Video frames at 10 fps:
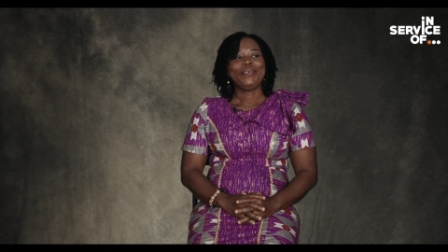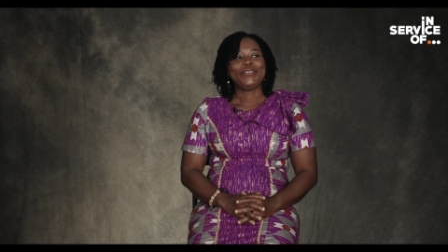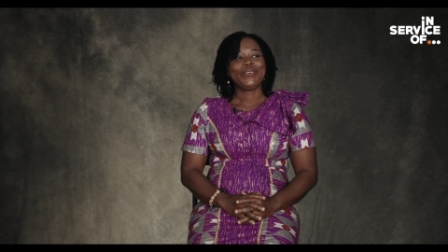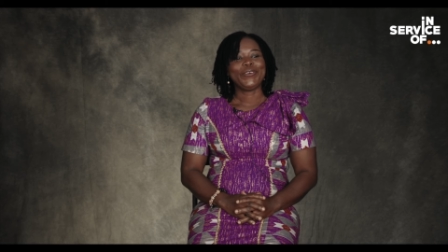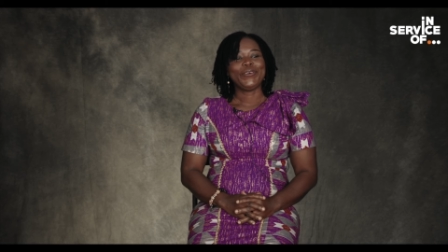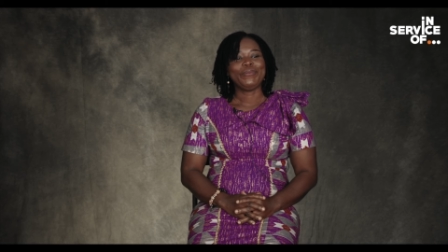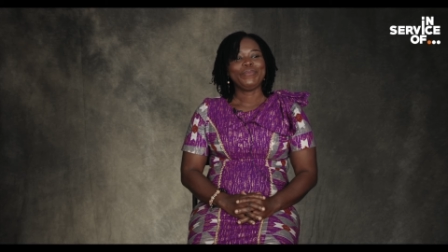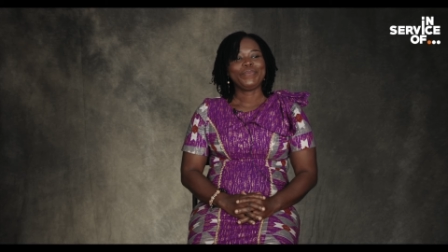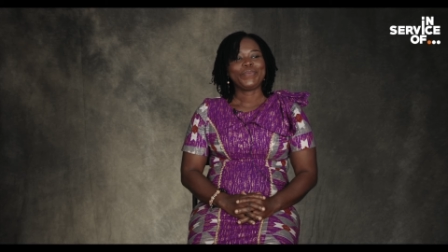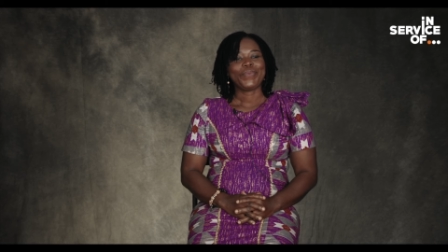
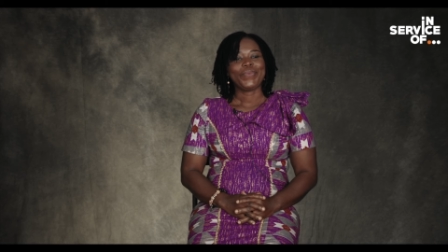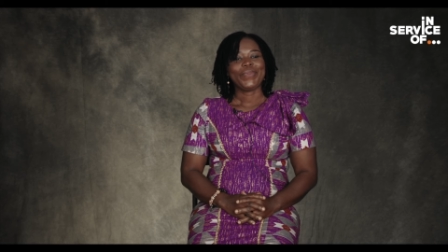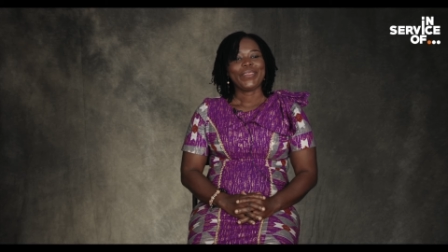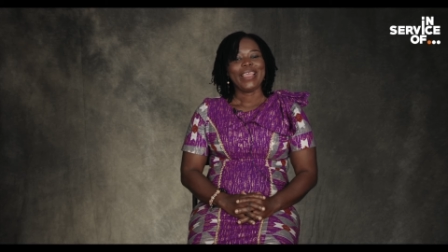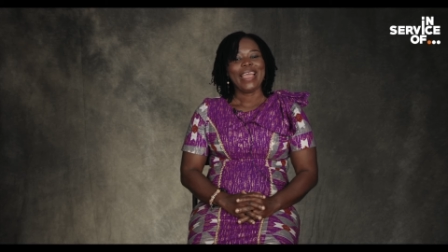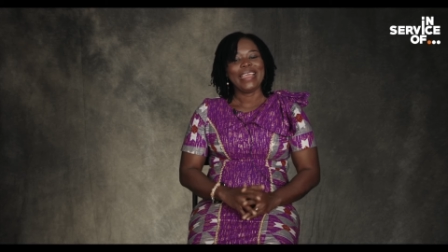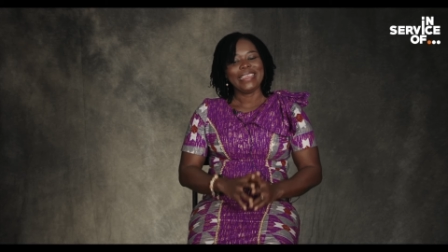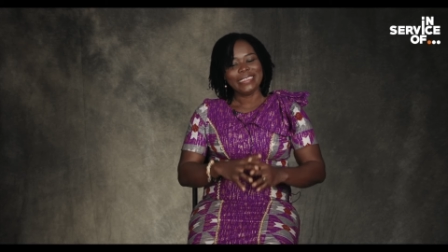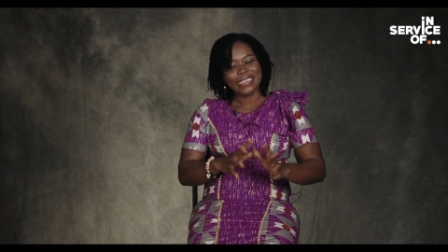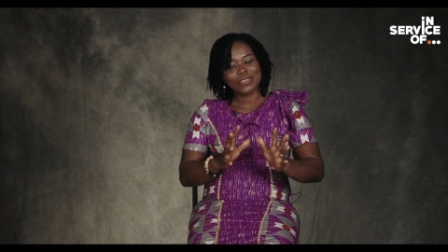So
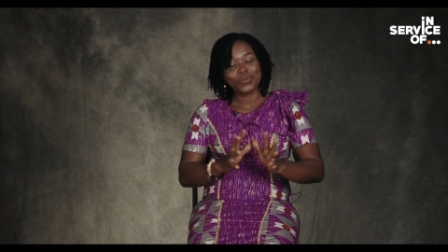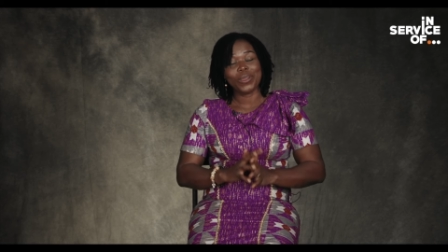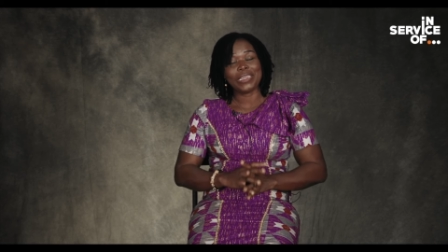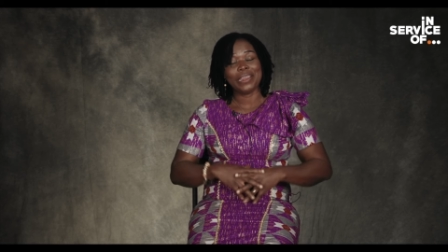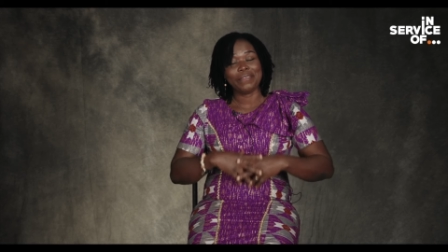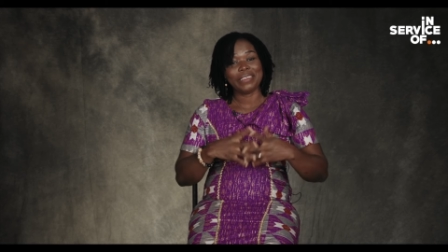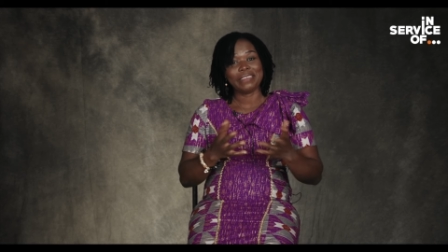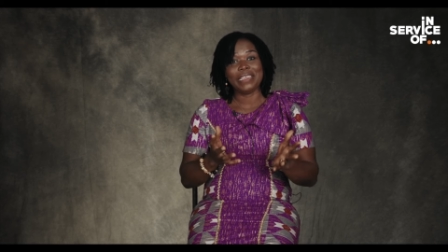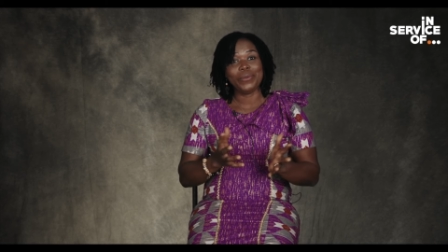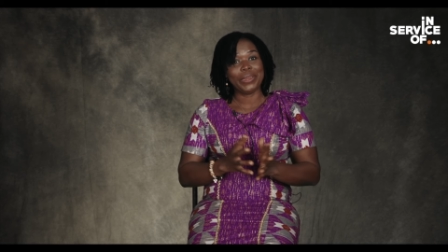he just walked out after
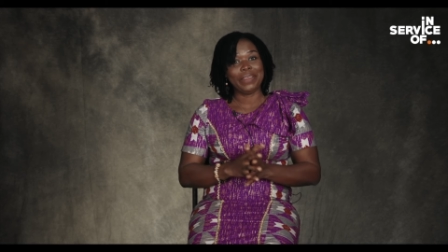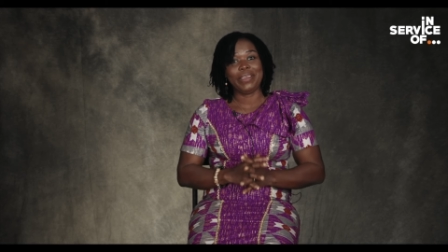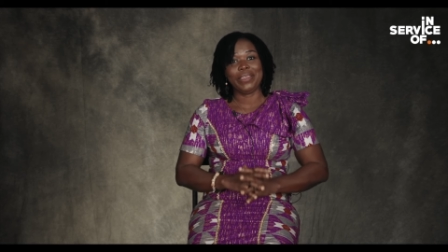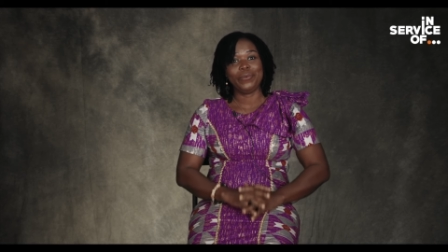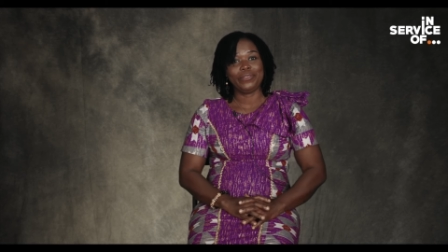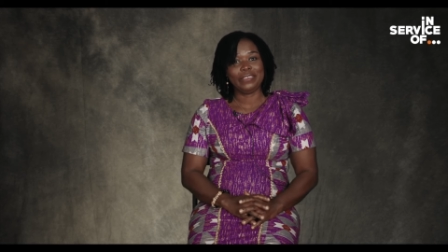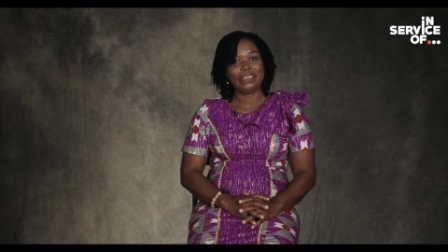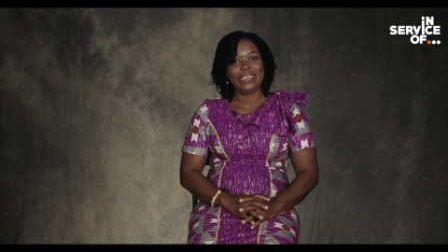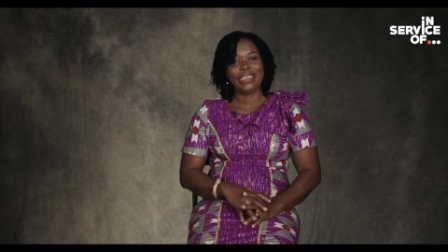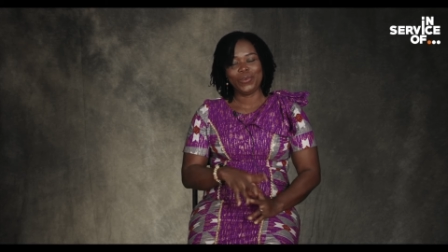saying whatever he wanted to
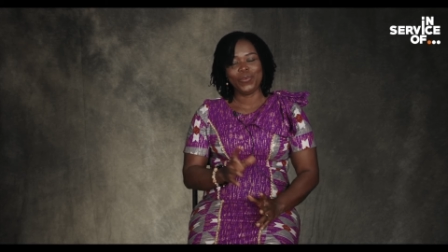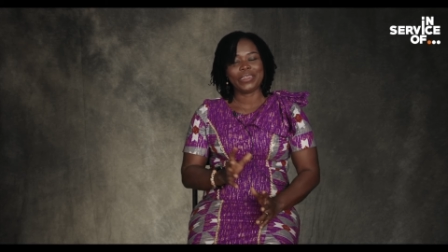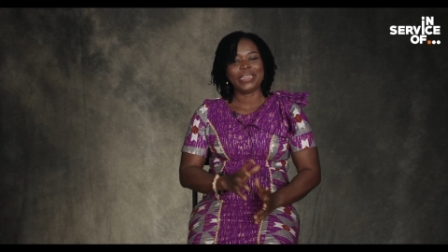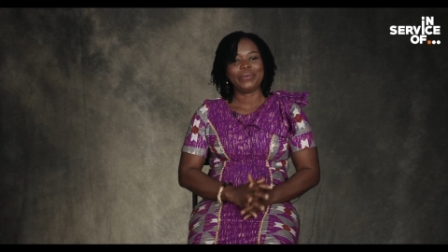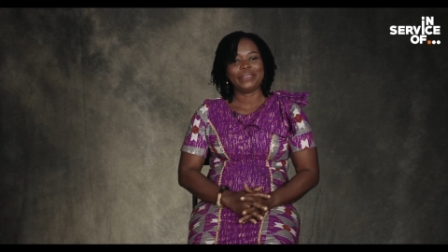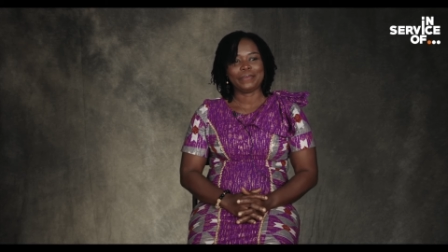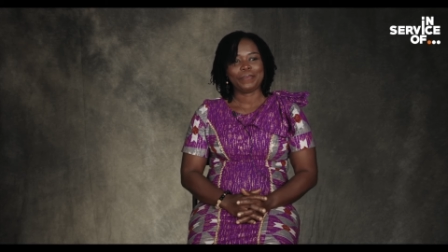say. He walked out.